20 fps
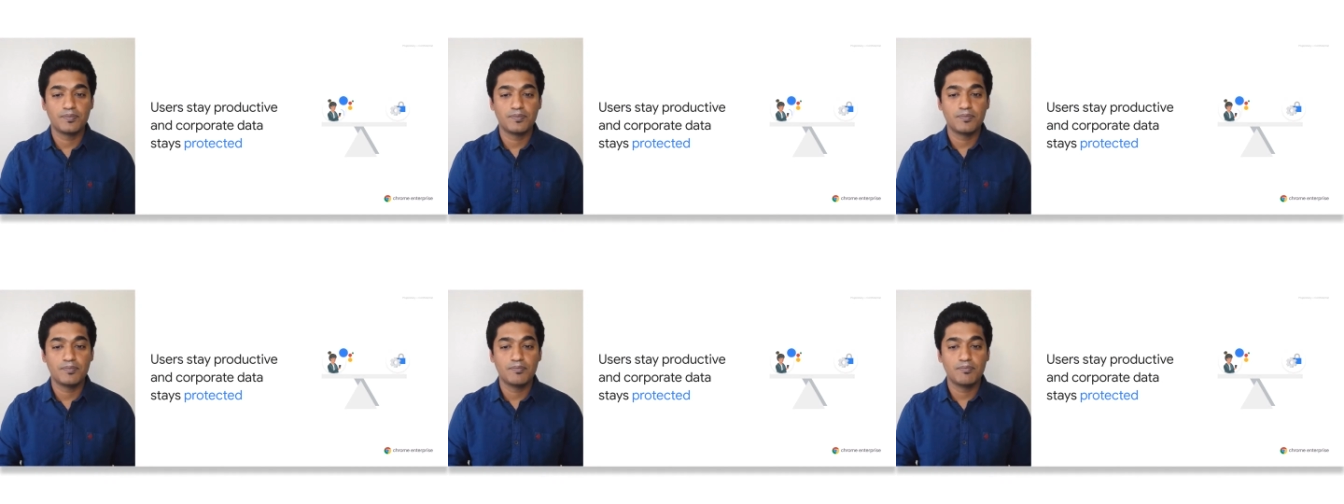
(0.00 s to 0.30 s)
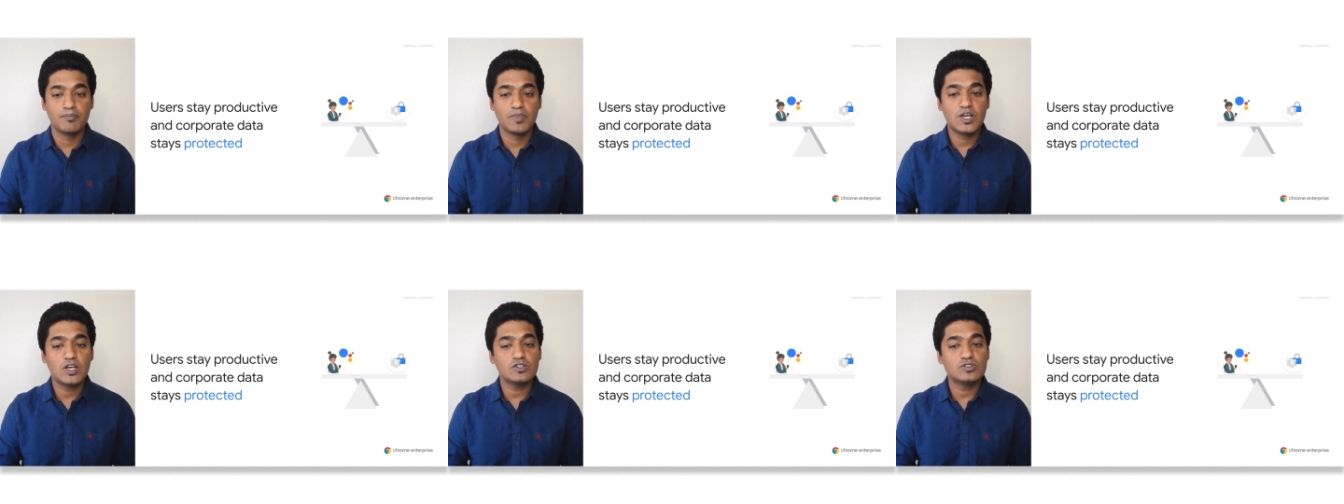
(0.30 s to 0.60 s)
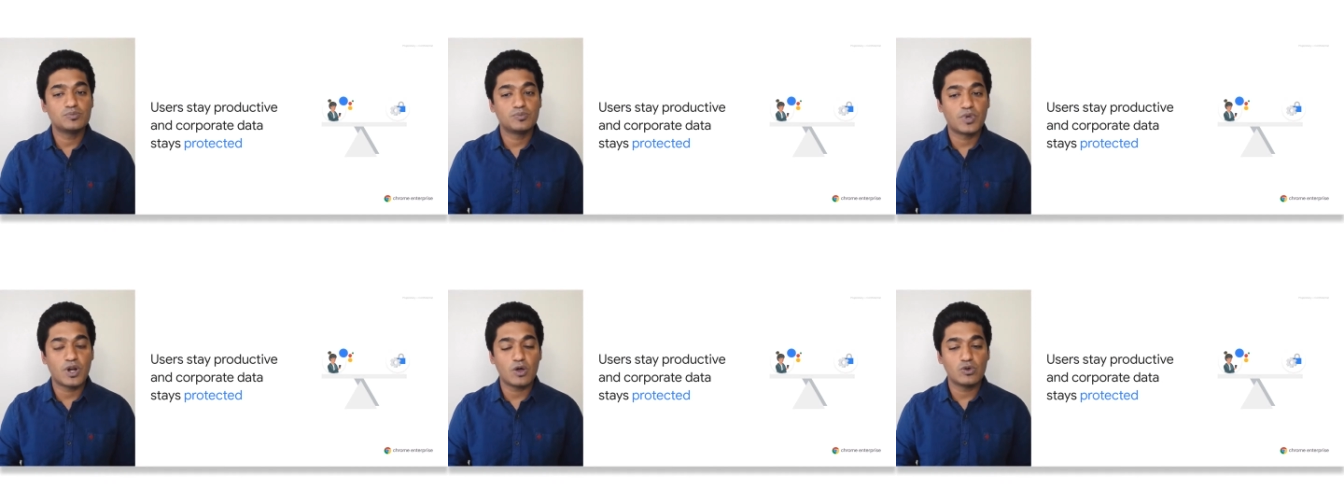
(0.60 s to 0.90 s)
Because
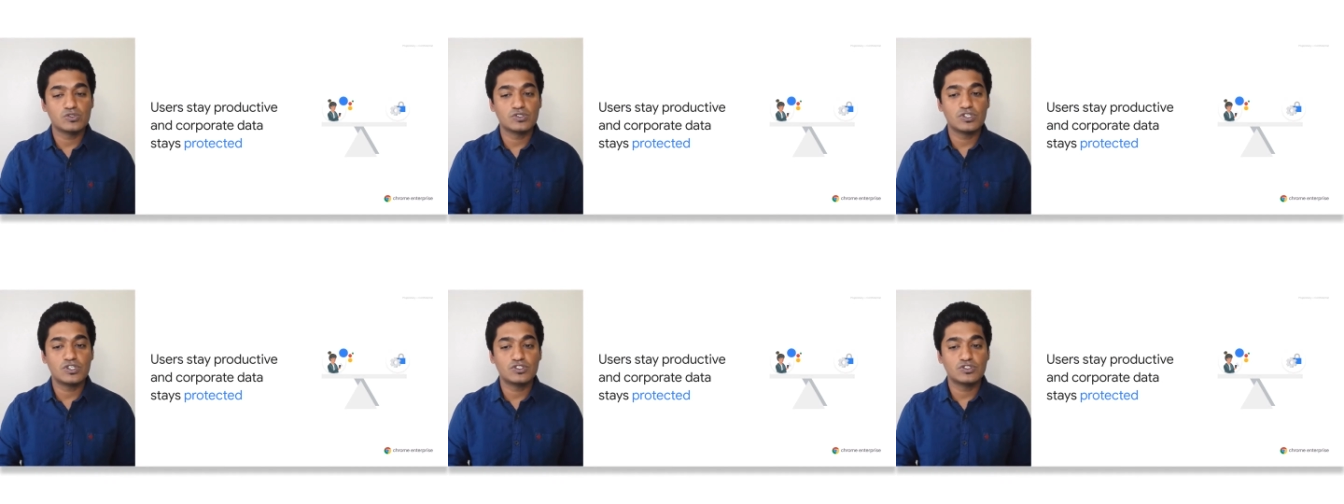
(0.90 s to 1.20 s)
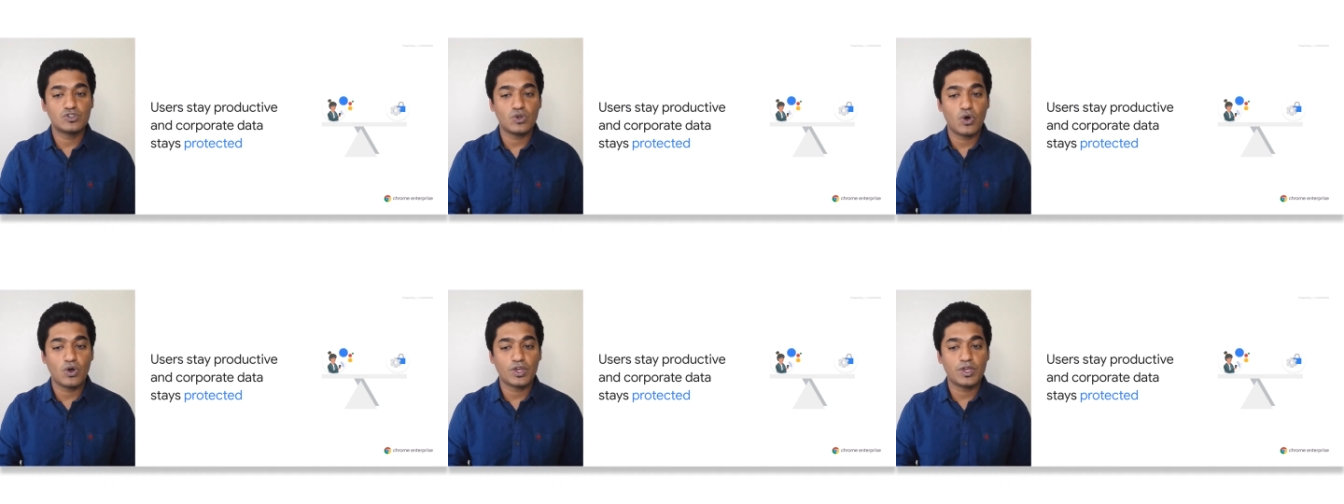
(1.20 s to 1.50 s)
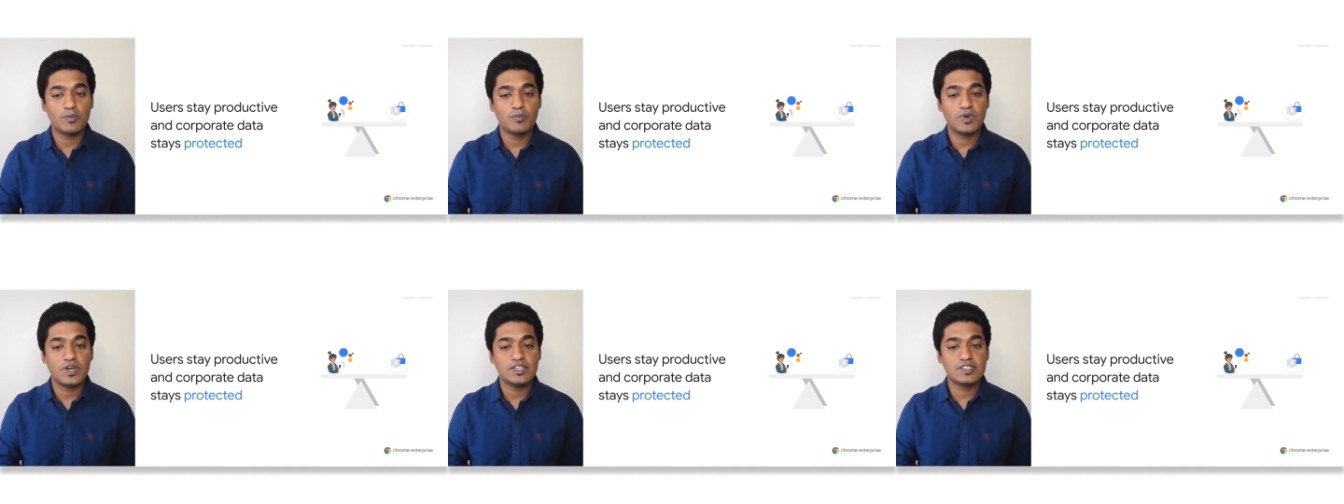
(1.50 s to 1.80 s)
browsers
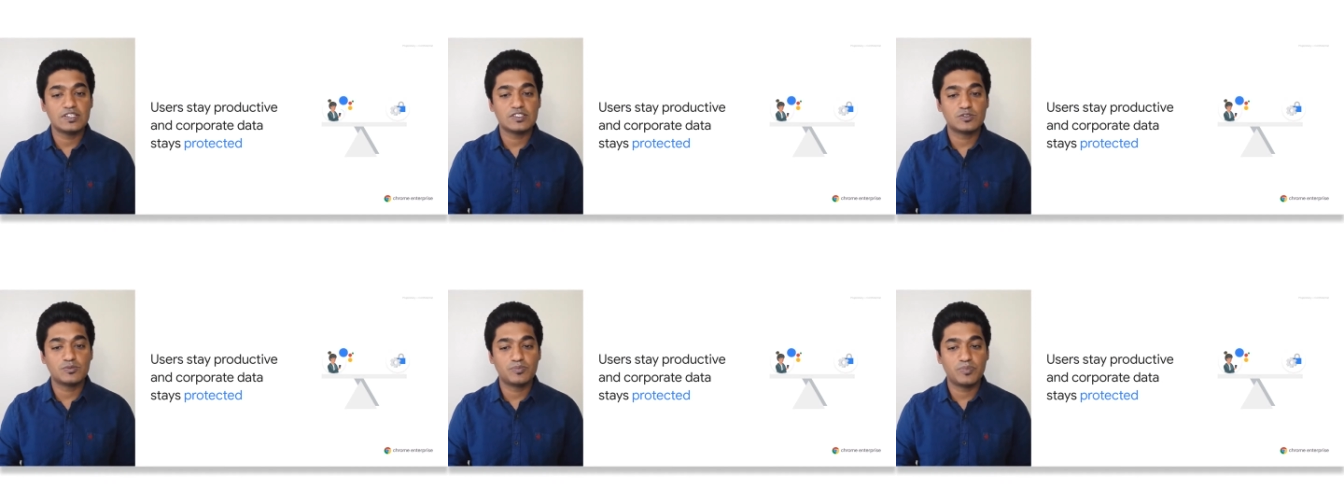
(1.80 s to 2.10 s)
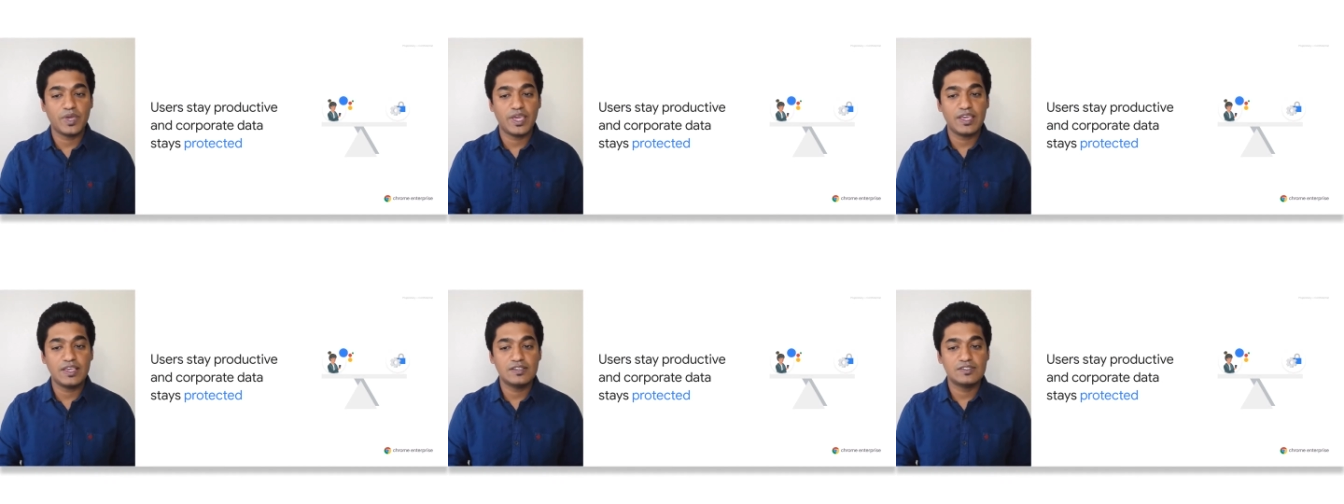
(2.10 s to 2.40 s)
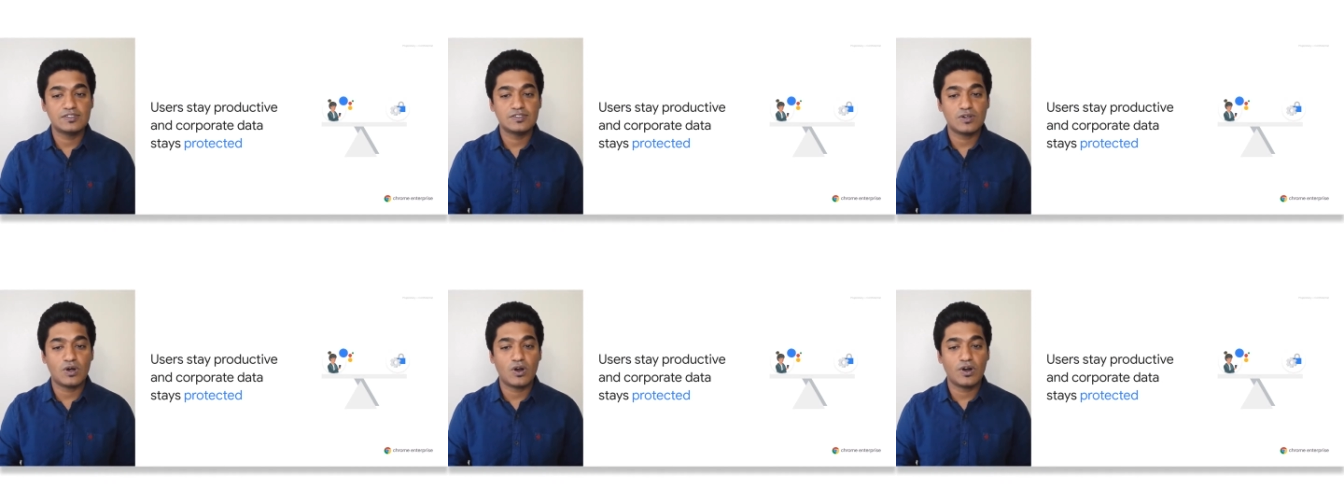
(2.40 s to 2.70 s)
occupy the space
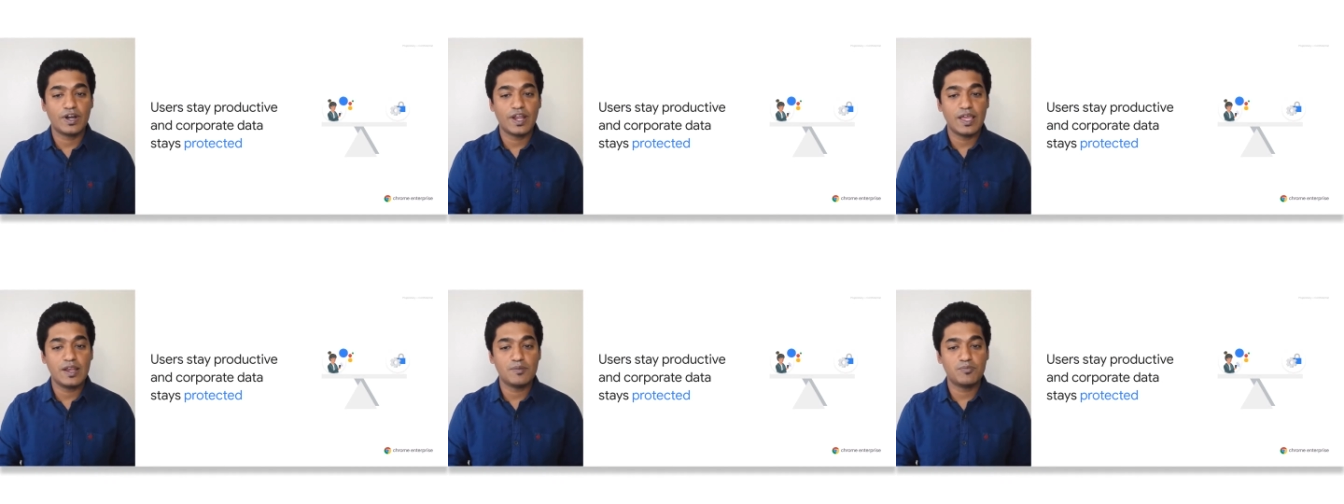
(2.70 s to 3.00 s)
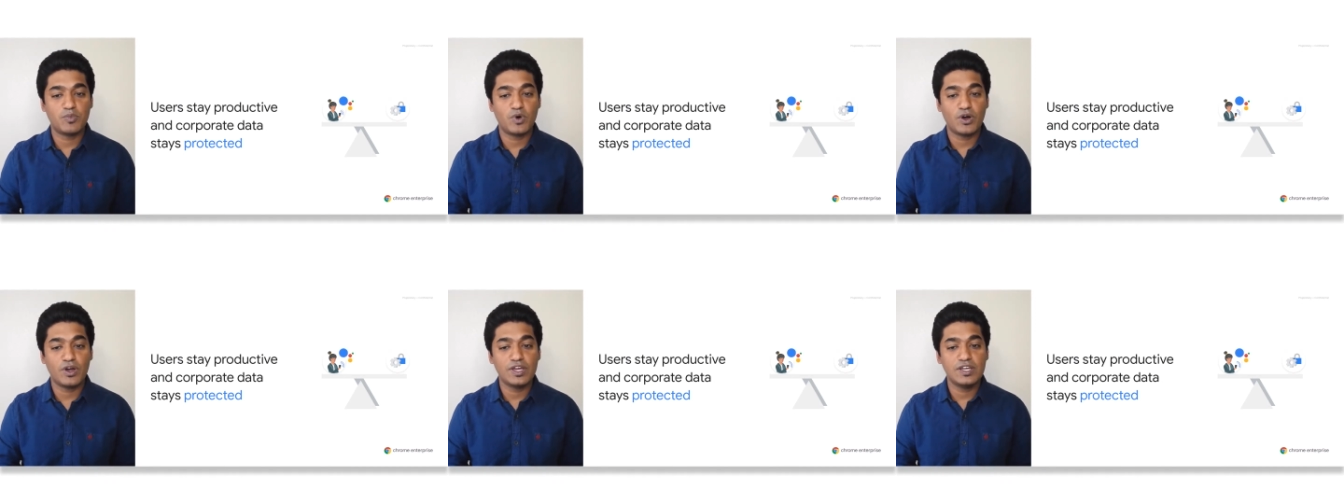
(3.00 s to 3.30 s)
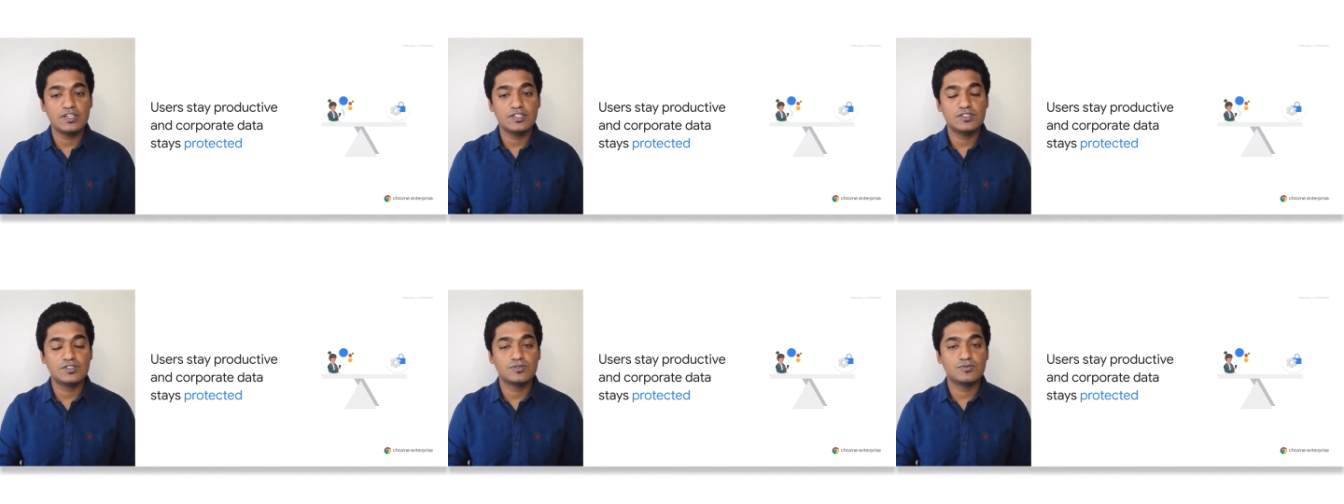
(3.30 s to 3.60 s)
on
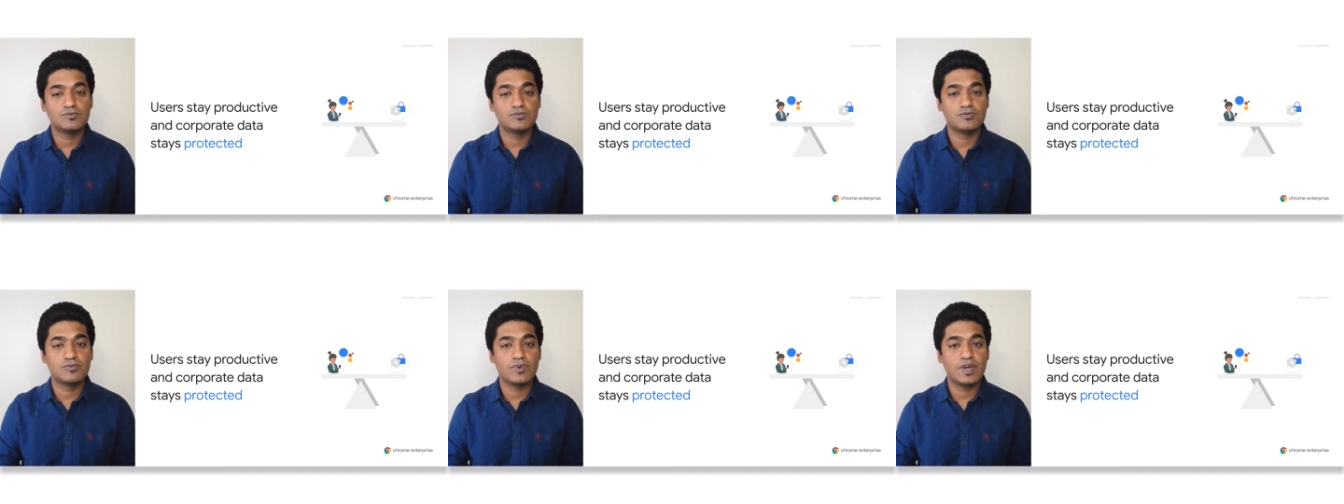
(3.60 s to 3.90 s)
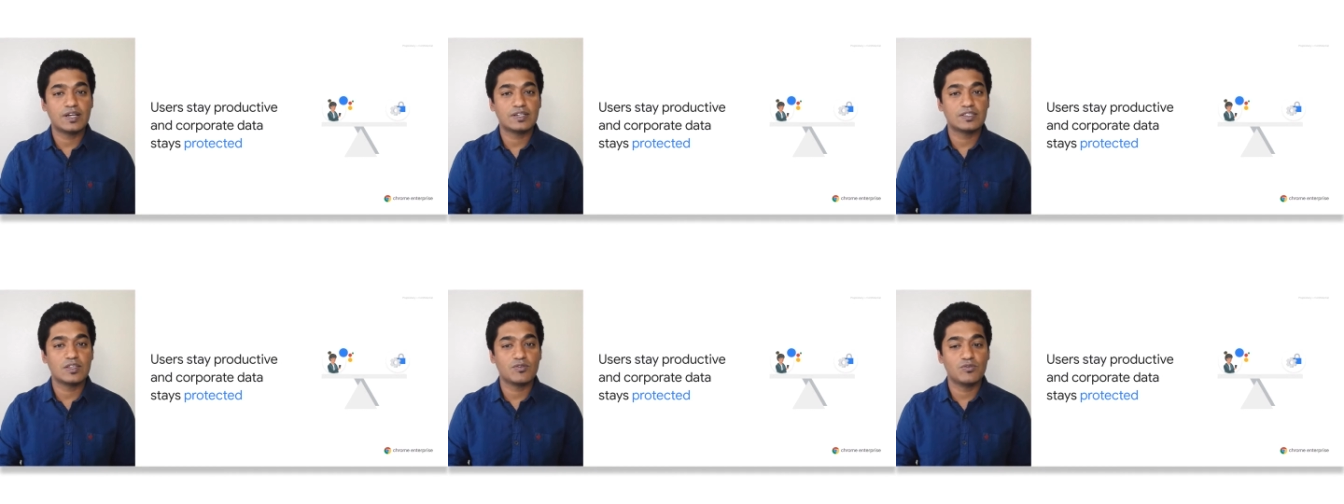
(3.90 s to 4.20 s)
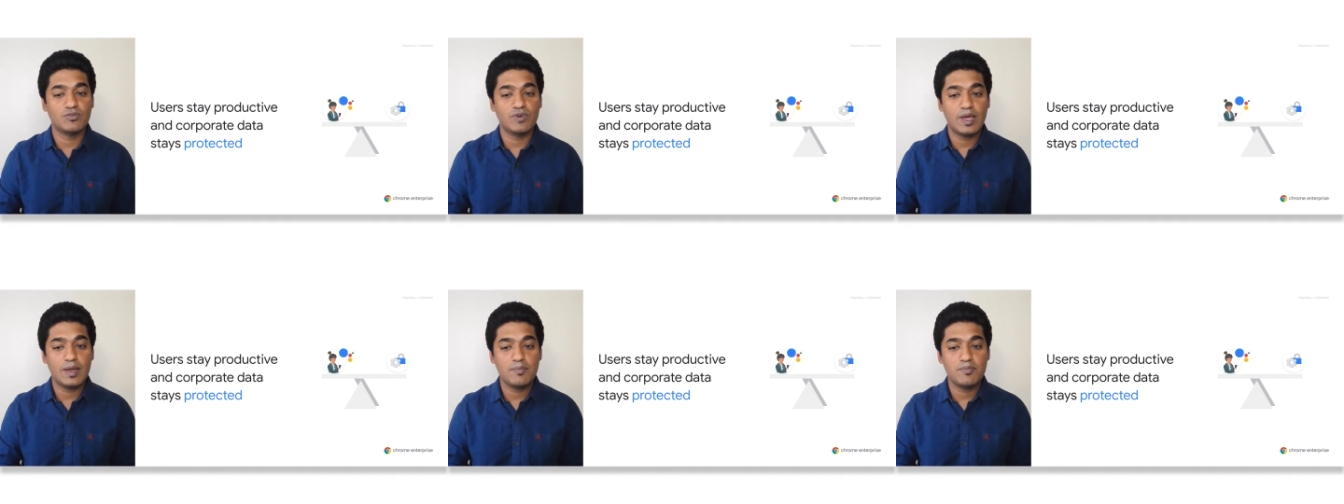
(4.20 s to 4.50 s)
endpoints where the
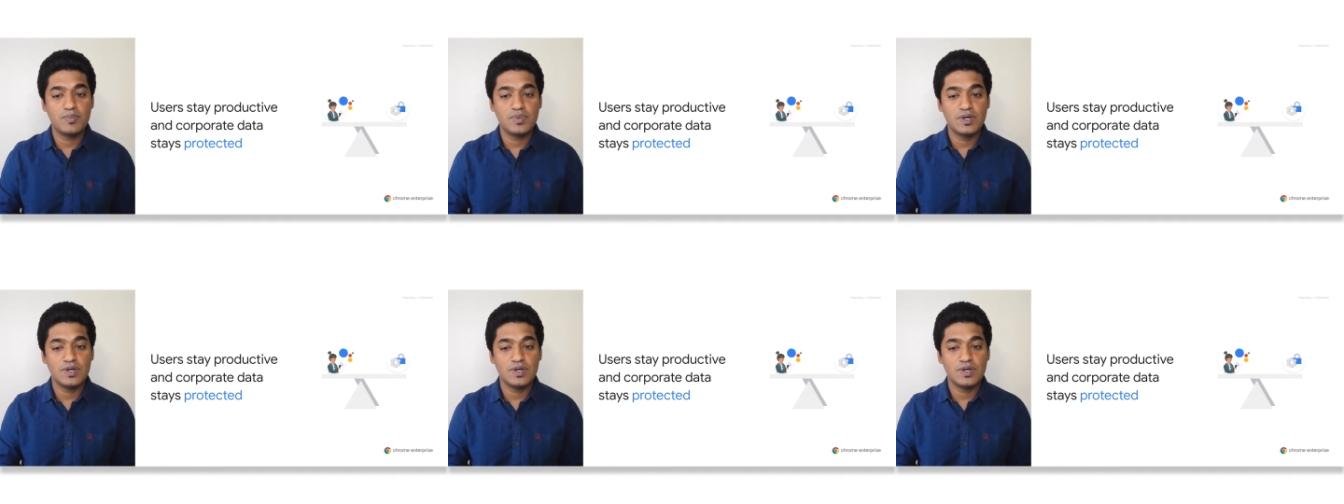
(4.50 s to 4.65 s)
web